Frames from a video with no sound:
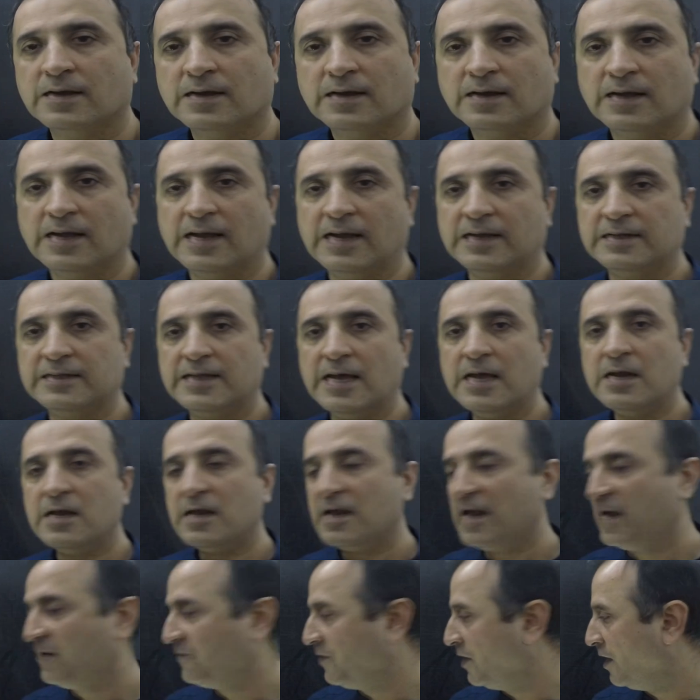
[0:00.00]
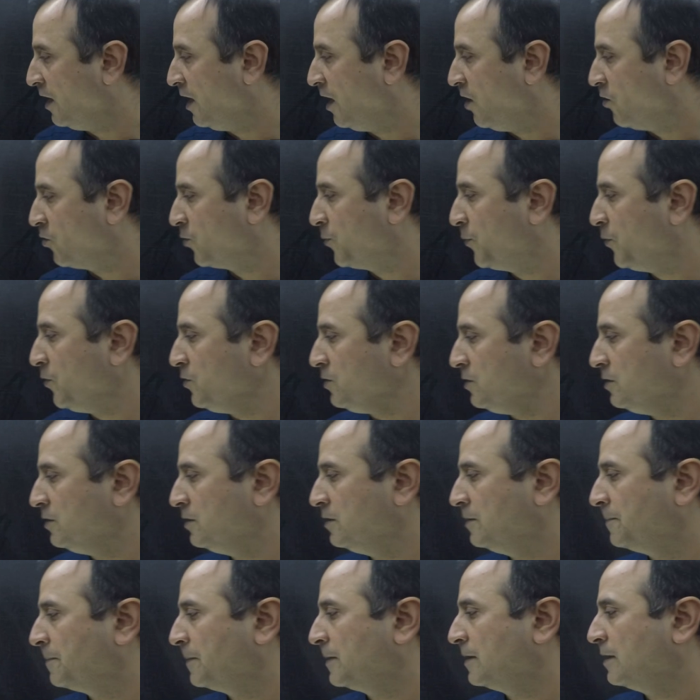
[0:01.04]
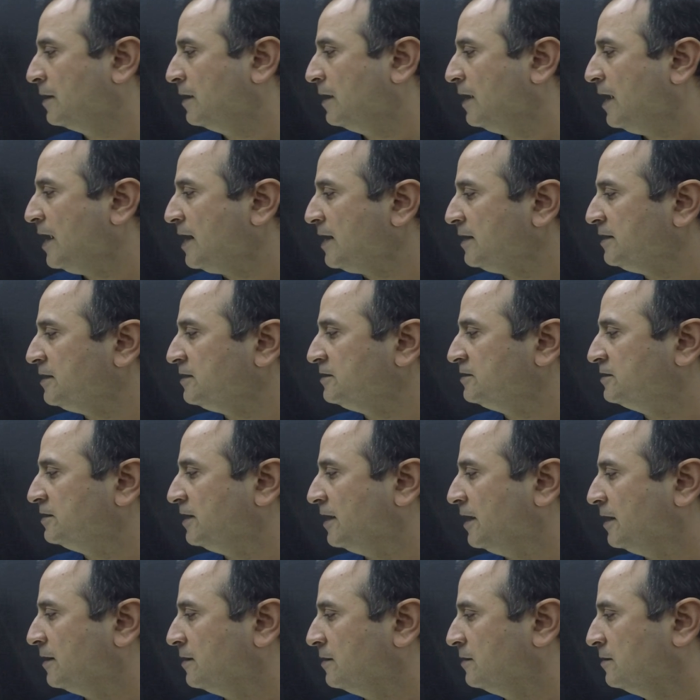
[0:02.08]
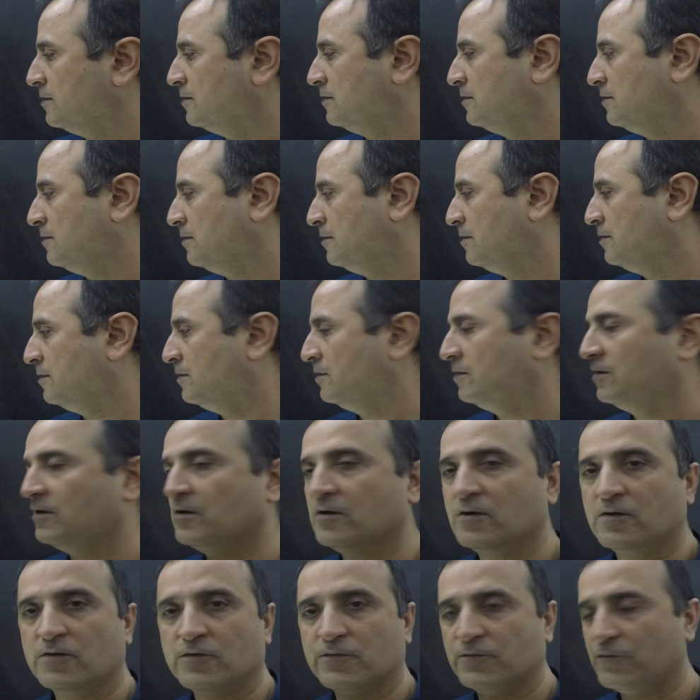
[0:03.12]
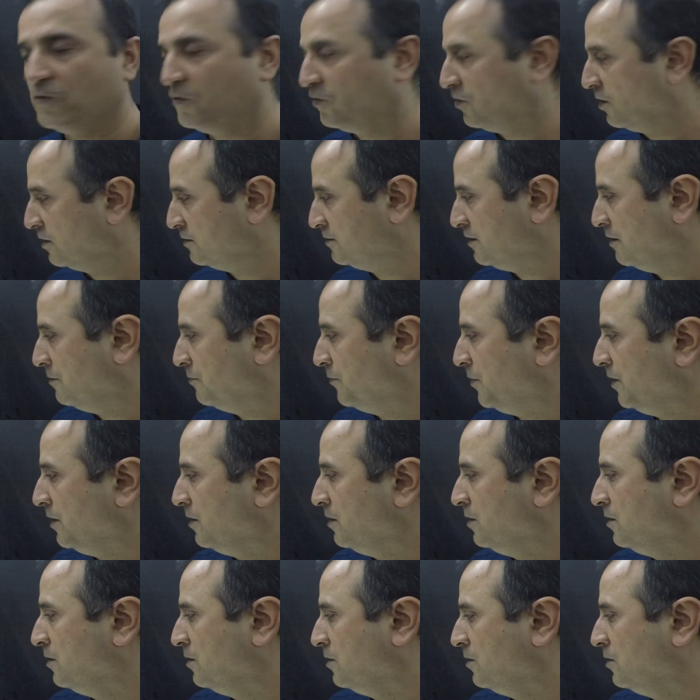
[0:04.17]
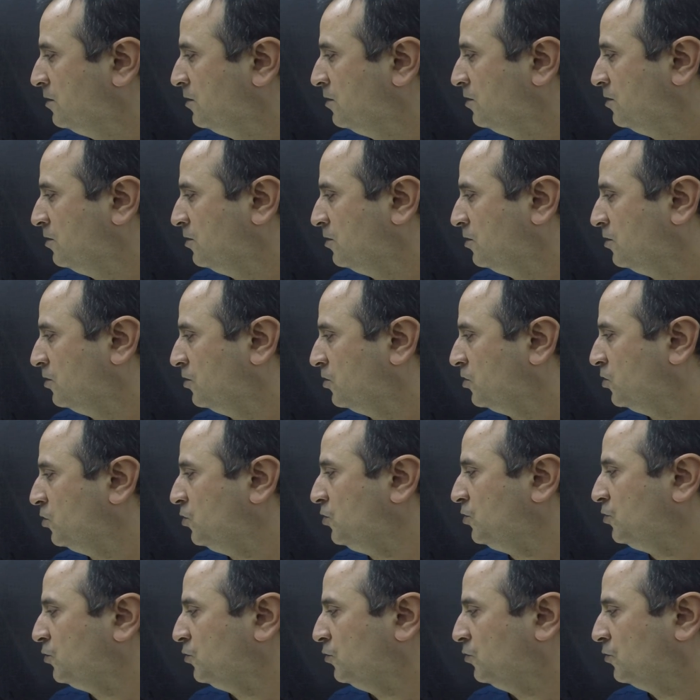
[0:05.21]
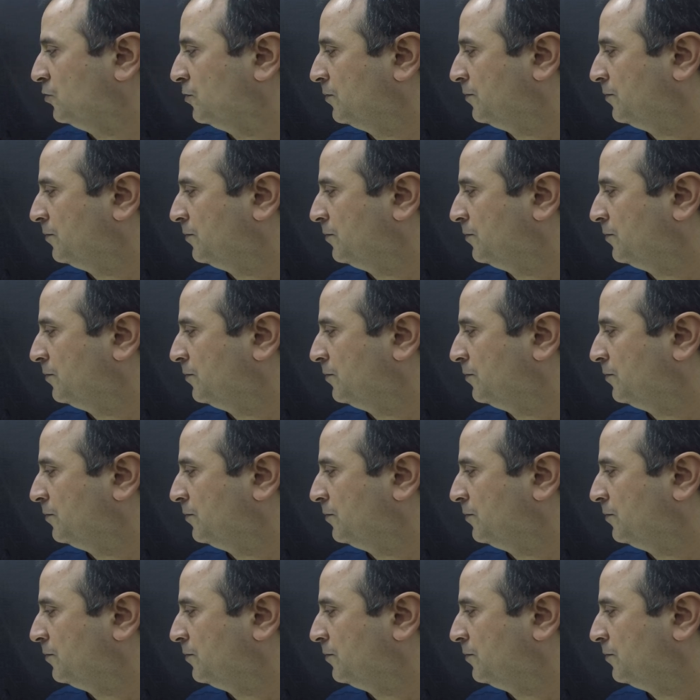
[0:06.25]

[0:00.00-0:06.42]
and then it will output another state, for example Q2.